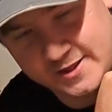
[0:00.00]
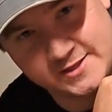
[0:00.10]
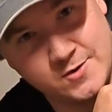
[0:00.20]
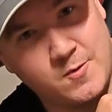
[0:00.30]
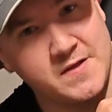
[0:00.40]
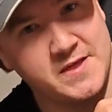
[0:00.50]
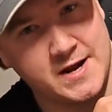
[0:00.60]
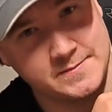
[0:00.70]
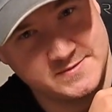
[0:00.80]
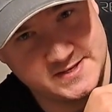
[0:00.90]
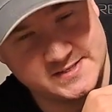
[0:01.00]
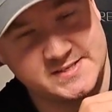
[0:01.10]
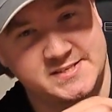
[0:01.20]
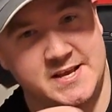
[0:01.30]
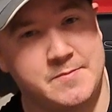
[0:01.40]
like the one that I'm
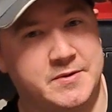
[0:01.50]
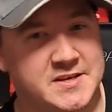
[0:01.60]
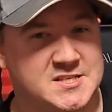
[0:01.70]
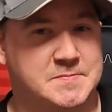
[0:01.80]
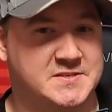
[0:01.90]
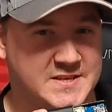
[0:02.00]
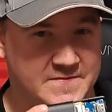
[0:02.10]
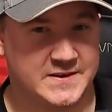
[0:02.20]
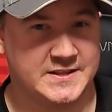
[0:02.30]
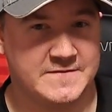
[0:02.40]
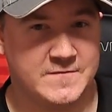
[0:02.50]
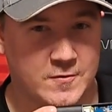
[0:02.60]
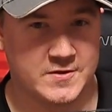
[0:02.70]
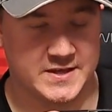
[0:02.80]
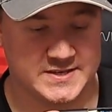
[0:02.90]
disassembling specifically
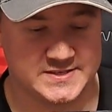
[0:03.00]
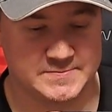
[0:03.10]
for this,